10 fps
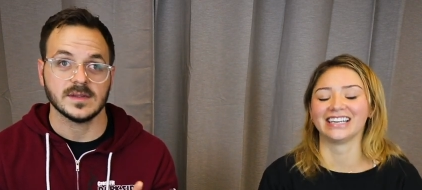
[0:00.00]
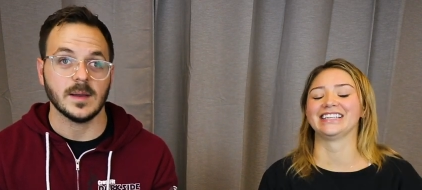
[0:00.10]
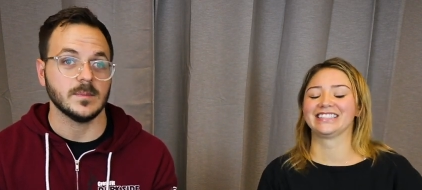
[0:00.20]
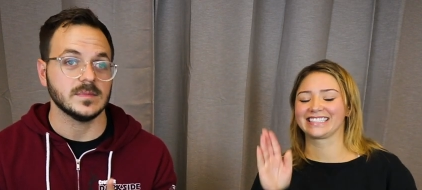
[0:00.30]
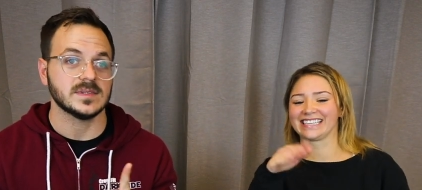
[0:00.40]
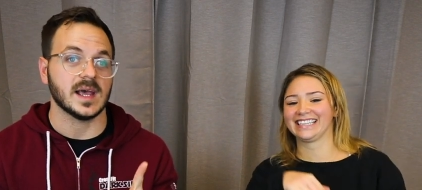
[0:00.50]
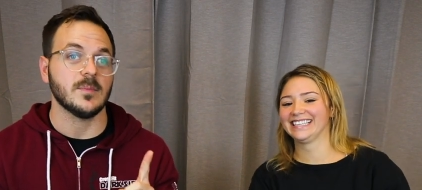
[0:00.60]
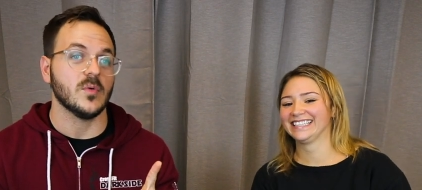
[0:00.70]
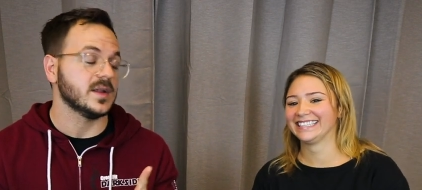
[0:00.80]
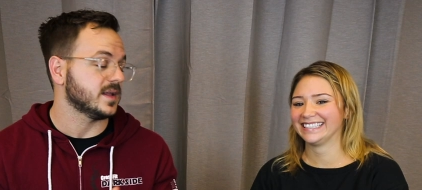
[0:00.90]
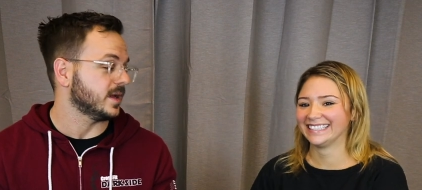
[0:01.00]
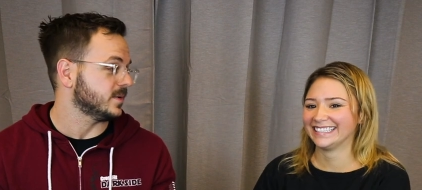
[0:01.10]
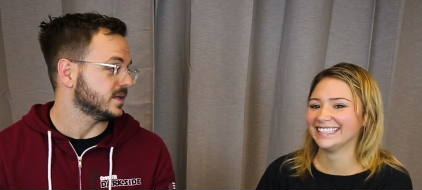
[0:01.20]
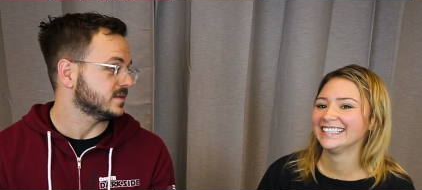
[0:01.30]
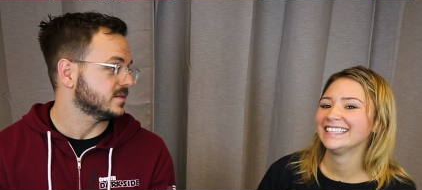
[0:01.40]
Speaker 1: type, type one
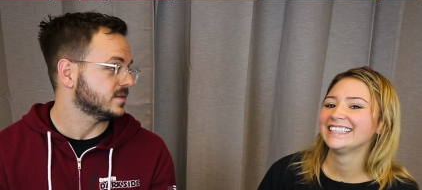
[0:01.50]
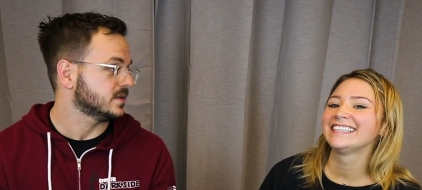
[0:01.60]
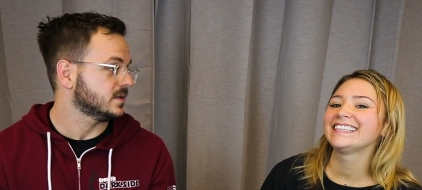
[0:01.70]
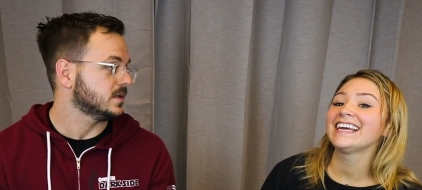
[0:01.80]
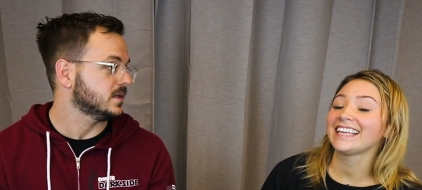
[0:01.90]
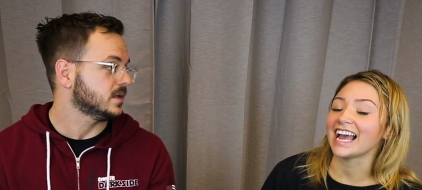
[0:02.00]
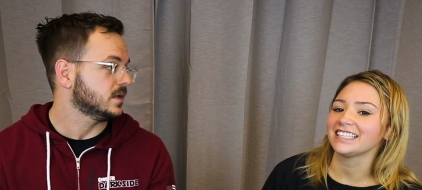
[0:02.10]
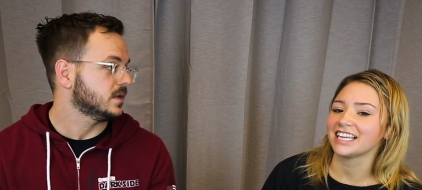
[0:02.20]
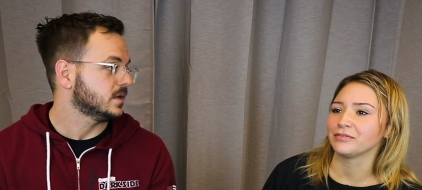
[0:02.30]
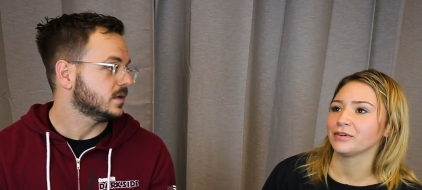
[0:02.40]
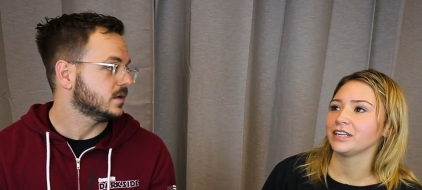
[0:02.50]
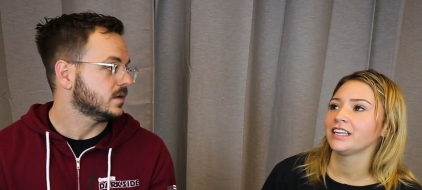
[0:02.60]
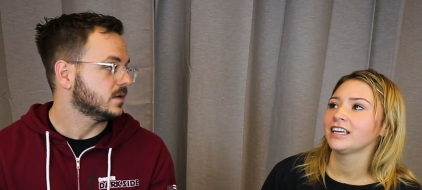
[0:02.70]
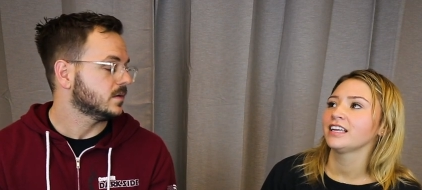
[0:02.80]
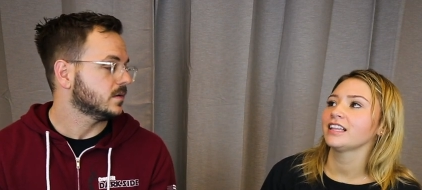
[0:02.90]
diabetes.
Speaker 2: Yeah, type
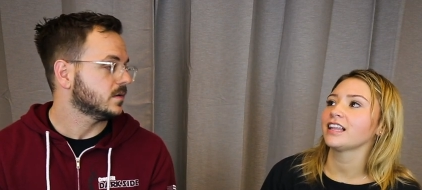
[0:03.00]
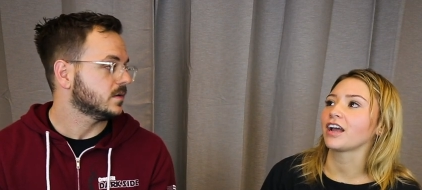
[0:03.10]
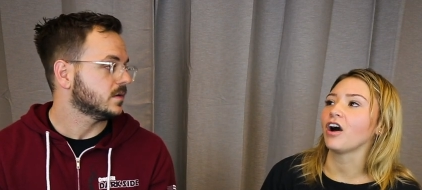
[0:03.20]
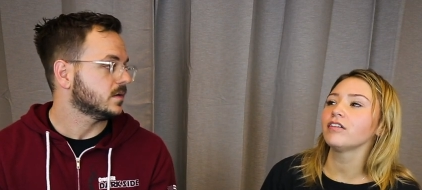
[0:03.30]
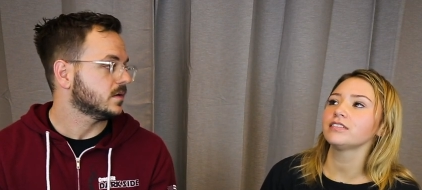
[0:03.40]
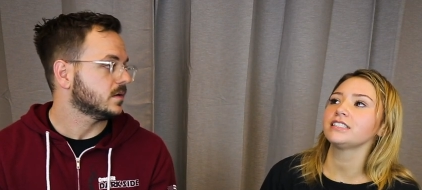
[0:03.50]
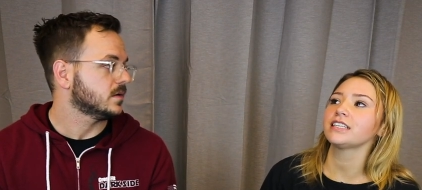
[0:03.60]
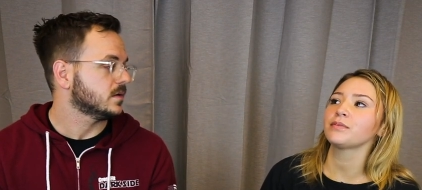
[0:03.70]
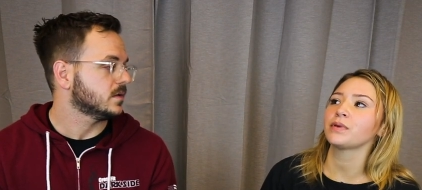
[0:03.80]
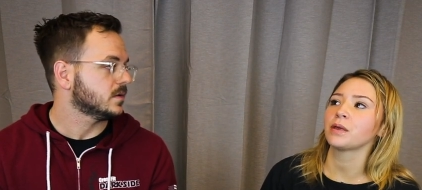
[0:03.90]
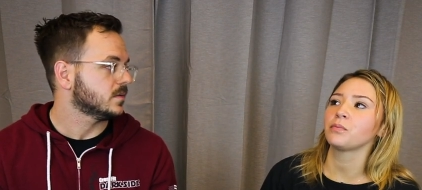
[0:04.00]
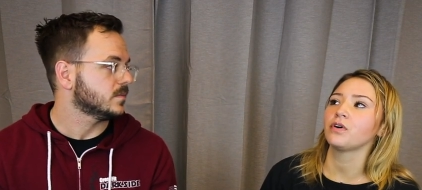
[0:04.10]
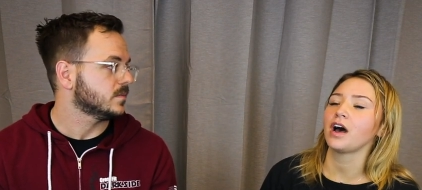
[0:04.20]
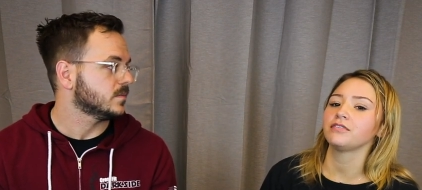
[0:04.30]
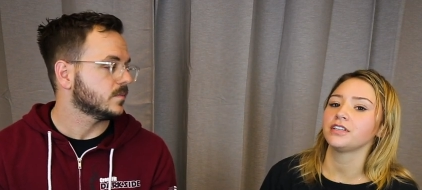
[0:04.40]
one. Like obviously,
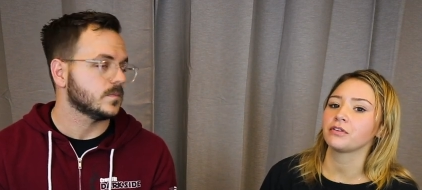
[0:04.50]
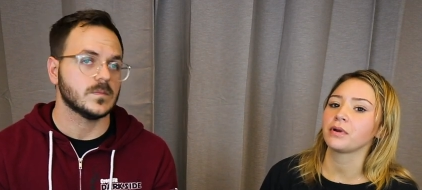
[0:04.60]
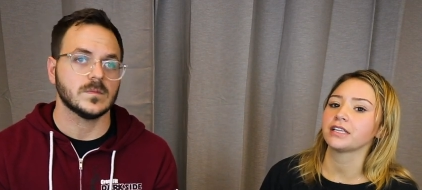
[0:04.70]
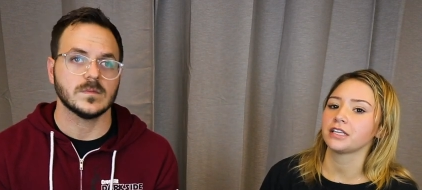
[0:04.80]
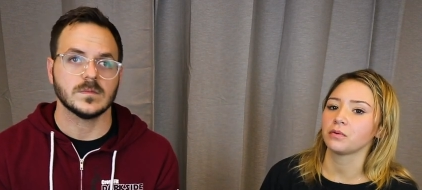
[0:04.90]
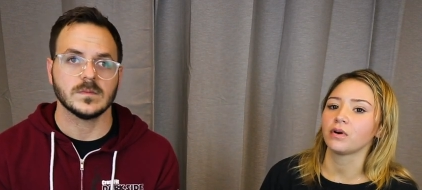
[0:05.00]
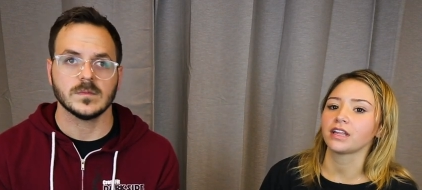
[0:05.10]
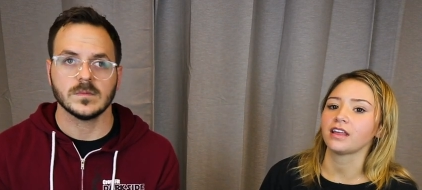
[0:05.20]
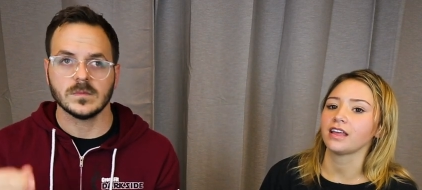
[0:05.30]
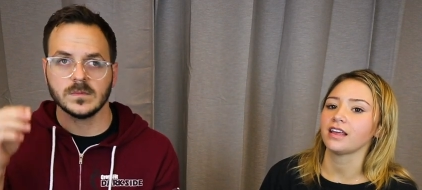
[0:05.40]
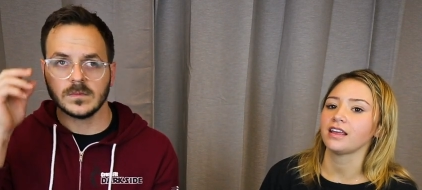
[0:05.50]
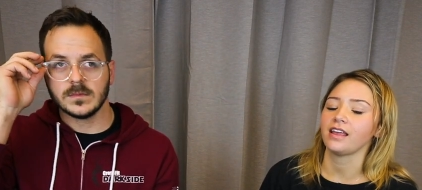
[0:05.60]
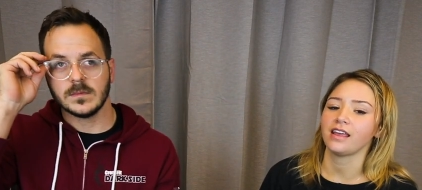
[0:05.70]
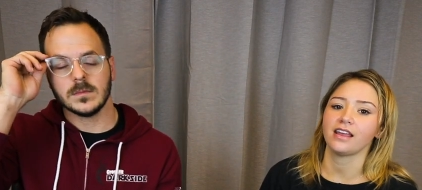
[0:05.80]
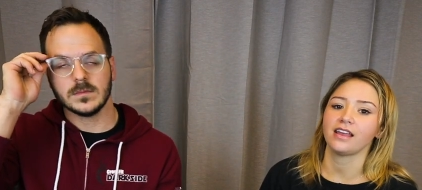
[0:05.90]
people have different ways they want to eat,
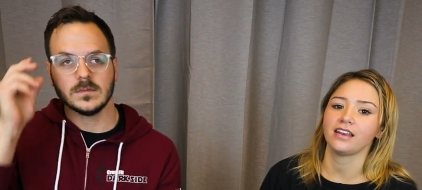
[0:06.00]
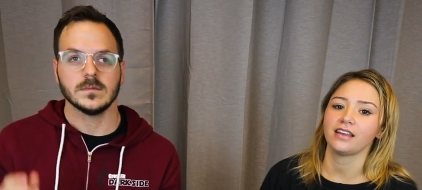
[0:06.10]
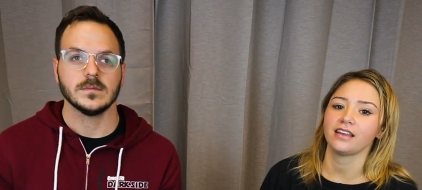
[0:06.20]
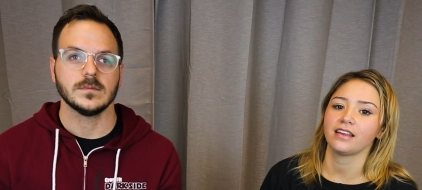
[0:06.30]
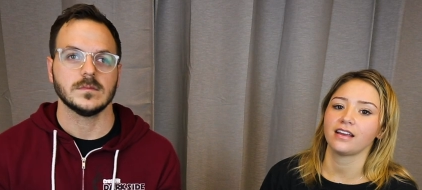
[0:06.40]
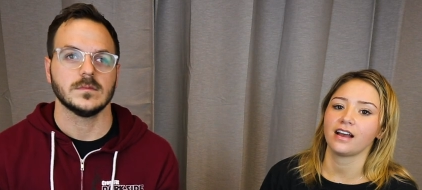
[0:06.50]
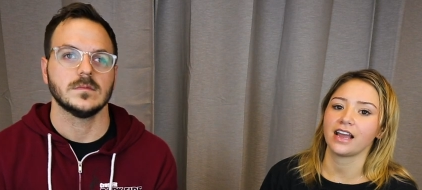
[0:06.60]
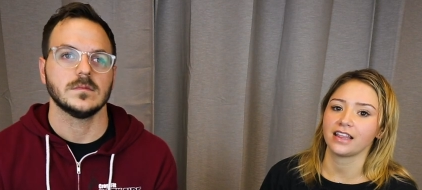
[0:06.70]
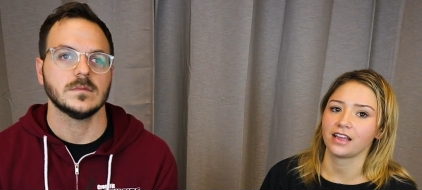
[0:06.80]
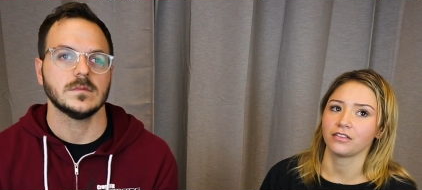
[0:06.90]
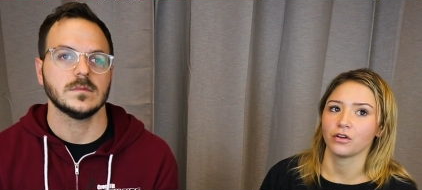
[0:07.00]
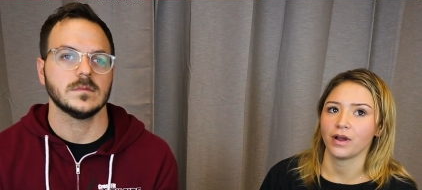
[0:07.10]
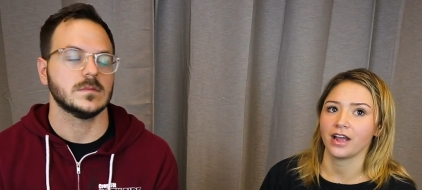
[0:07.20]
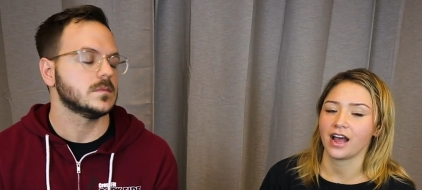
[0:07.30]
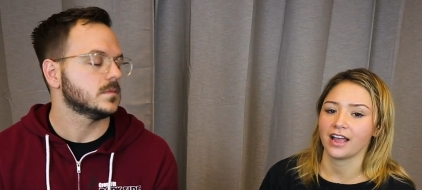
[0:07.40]
and I think the
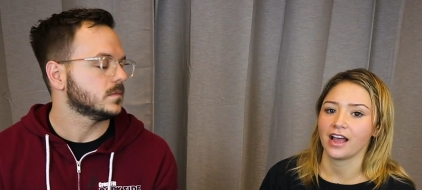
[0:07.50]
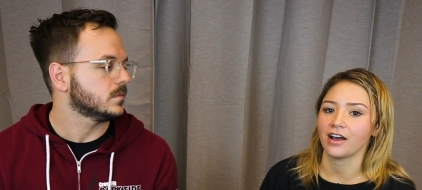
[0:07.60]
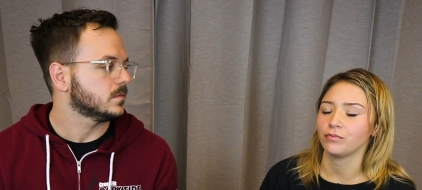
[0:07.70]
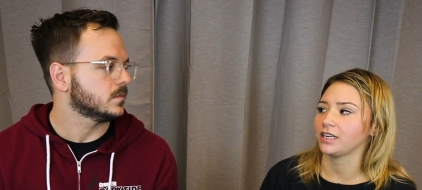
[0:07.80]
way I have